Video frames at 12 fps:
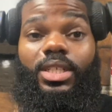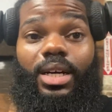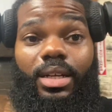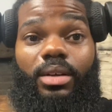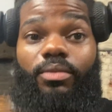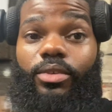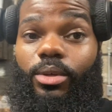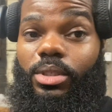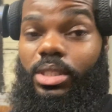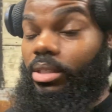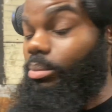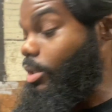kind of
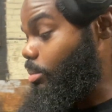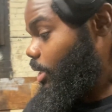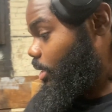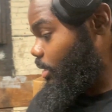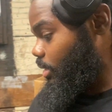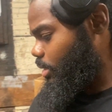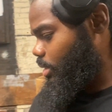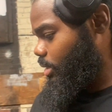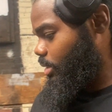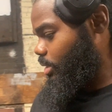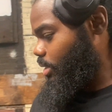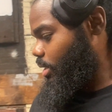confusing to me because
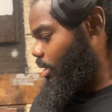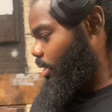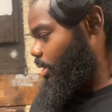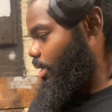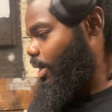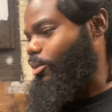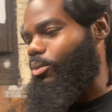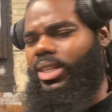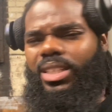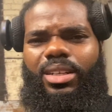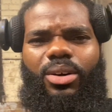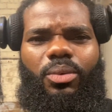I
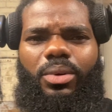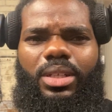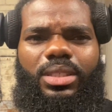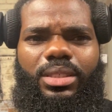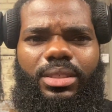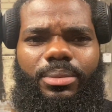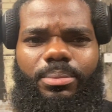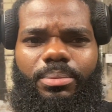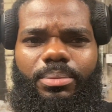really don't want to just